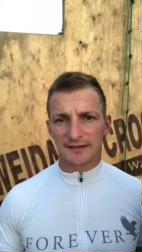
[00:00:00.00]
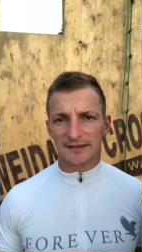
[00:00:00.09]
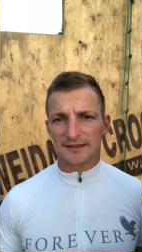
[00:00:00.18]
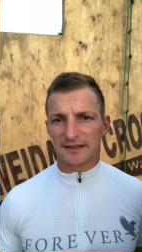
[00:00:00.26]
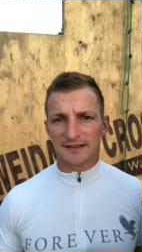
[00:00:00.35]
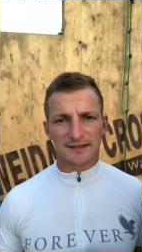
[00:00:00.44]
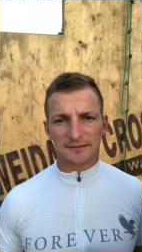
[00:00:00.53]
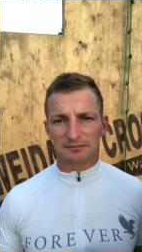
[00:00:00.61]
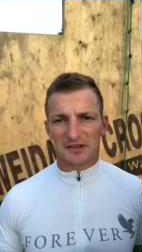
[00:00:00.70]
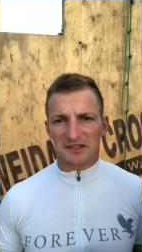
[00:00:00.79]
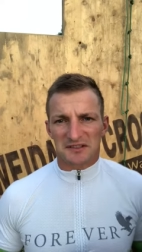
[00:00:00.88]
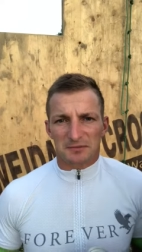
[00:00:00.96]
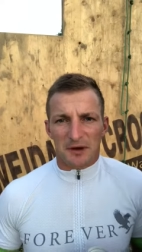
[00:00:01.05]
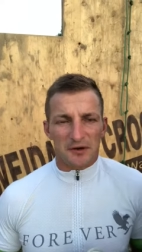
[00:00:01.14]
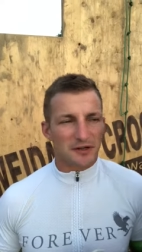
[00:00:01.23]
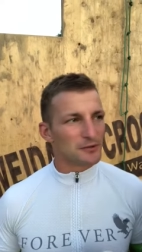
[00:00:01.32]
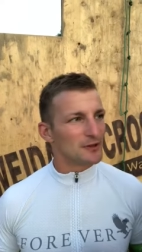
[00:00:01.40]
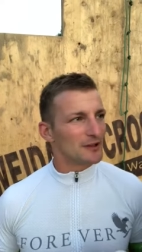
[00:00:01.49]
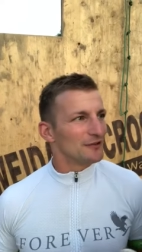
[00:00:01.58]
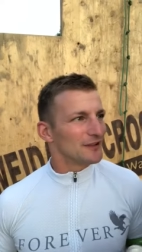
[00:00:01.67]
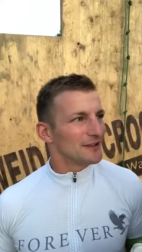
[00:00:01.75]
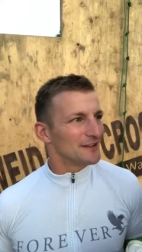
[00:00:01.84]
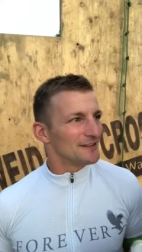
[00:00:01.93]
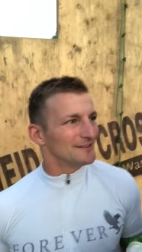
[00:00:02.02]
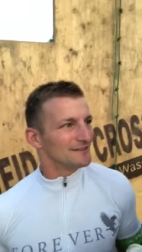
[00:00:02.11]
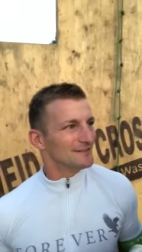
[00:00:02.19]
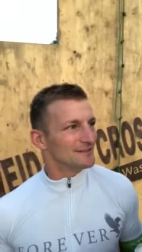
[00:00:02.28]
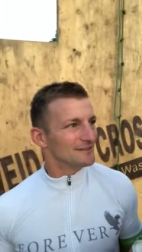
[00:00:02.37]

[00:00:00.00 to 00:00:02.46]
It's it's, it's very cool, I think. Yeah.